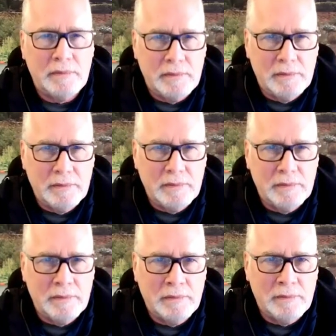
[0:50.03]

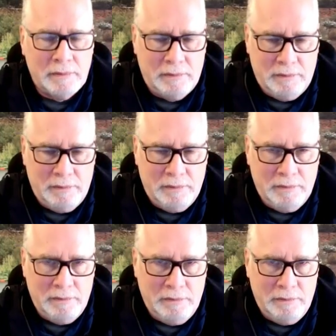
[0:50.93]

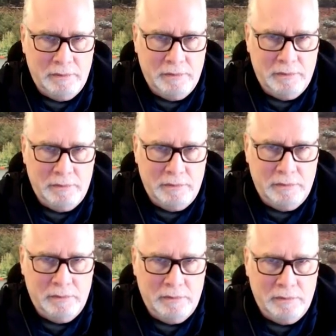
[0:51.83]

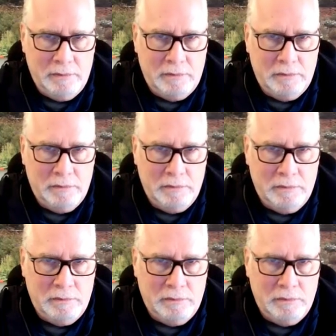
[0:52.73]

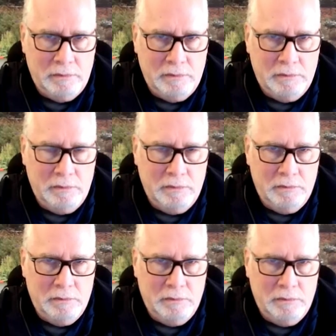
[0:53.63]

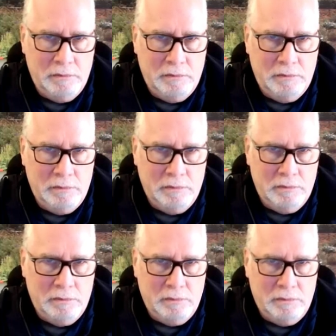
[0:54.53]

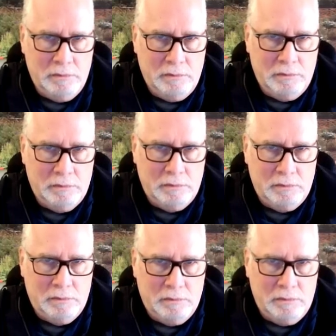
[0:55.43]

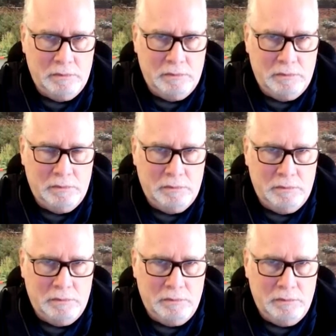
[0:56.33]

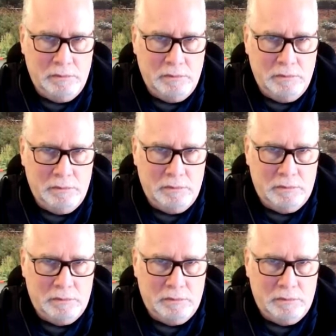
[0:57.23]
(not speaking)